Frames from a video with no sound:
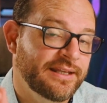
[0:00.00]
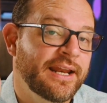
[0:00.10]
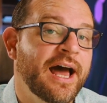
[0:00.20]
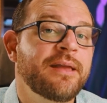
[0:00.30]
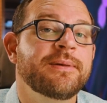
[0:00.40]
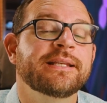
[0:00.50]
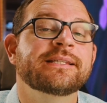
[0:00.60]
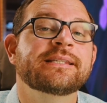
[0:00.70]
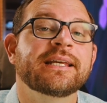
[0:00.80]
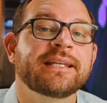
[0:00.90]
and I mean
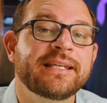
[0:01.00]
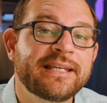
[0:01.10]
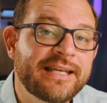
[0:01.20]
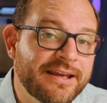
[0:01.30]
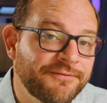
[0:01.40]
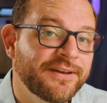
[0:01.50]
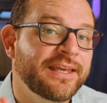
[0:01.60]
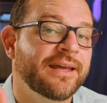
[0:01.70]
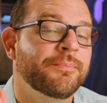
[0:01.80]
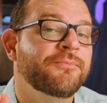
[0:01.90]

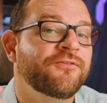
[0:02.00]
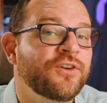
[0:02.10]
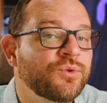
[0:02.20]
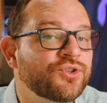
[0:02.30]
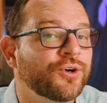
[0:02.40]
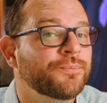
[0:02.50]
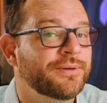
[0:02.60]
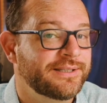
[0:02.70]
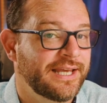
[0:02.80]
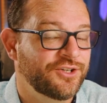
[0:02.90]
significant, future
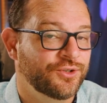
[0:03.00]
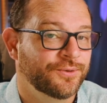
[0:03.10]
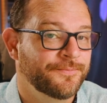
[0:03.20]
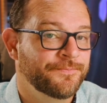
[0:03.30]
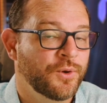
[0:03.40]
potential.